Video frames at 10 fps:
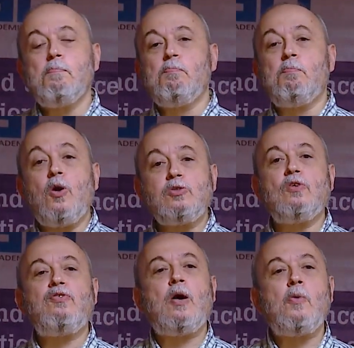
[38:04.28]
most
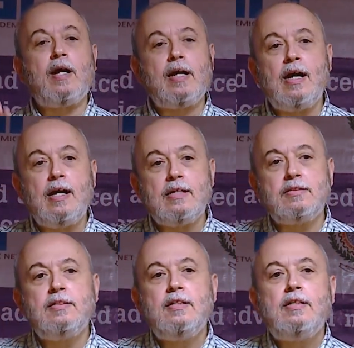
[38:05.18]
of our
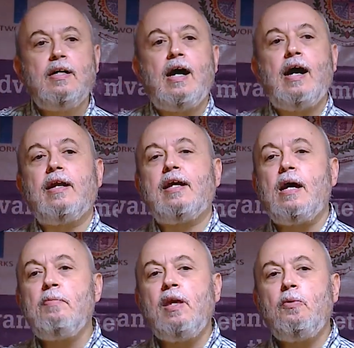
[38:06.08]
cars are
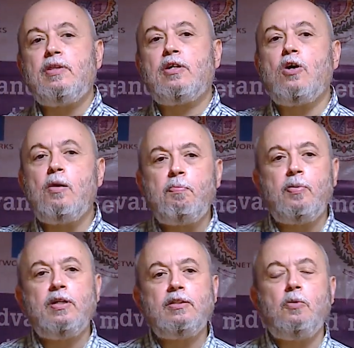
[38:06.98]
coming with
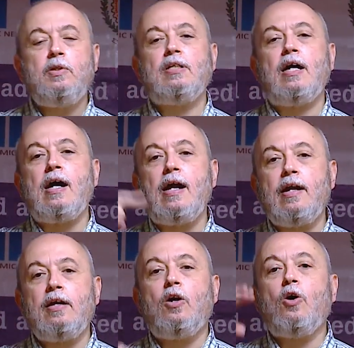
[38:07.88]
components which
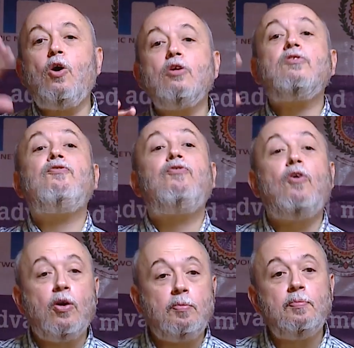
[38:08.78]
are hot
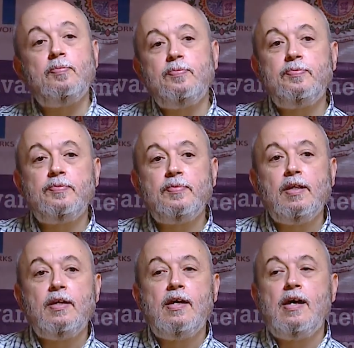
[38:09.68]
form.
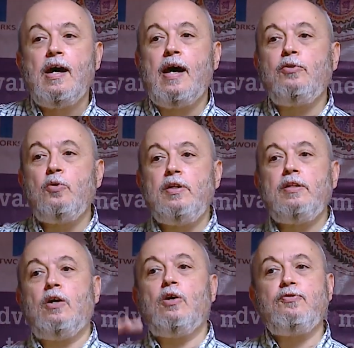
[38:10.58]
And during
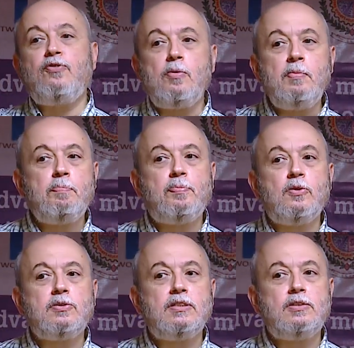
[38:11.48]
the hot forming
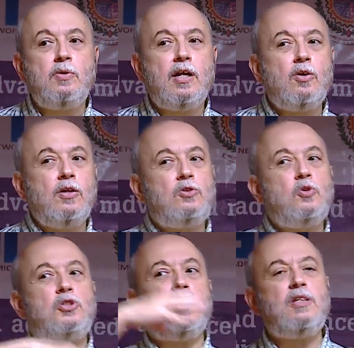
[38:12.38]
process, we are going
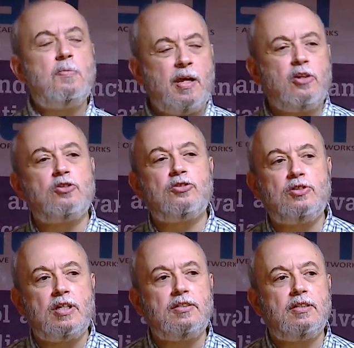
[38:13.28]
to change the
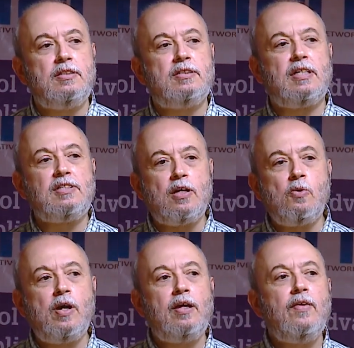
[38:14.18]
microstructure in such a
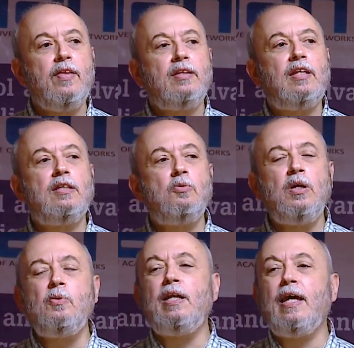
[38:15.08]
way that
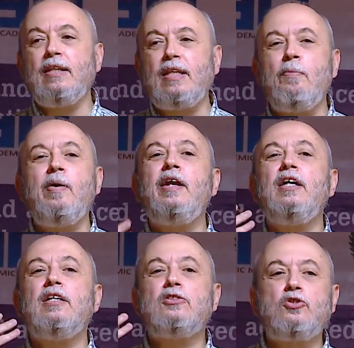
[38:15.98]
we will get a
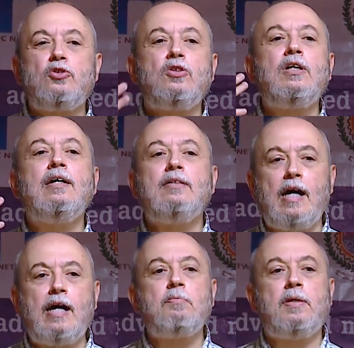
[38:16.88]
very strong and
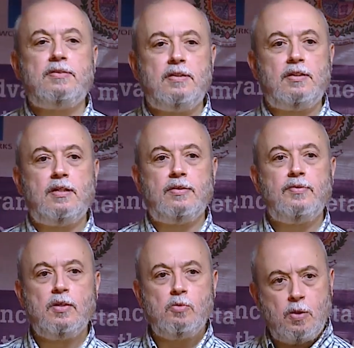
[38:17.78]
hard material.
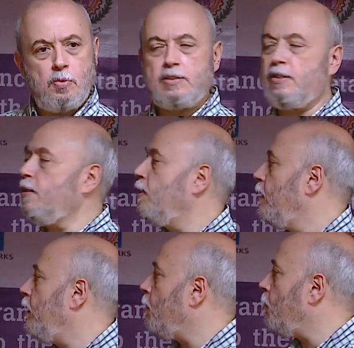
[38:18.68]
We will see
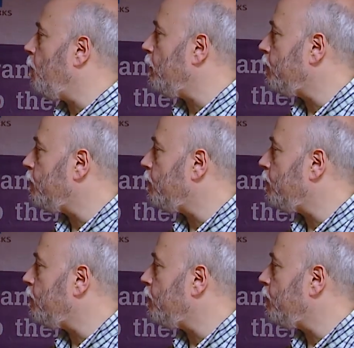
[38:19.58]
in a moment.